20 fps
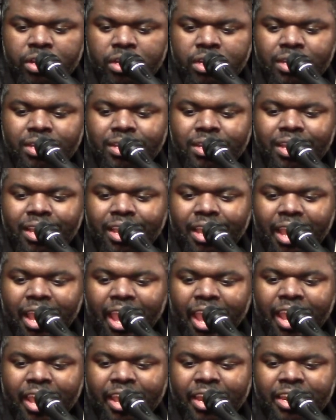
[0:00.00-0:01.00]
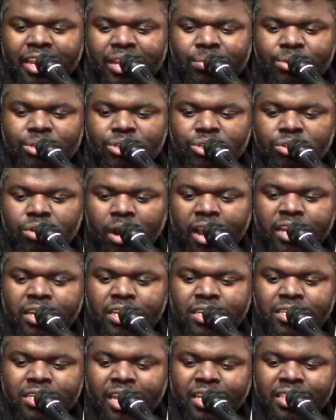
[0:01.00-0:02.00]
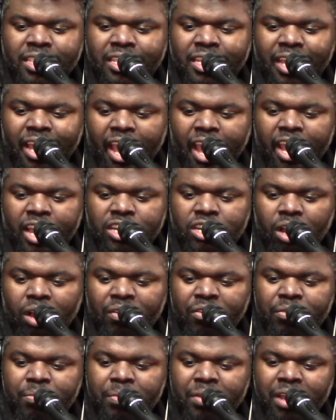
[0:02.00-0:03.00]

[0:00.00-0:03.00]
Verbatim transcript: it, and he was trying to take the edge off it.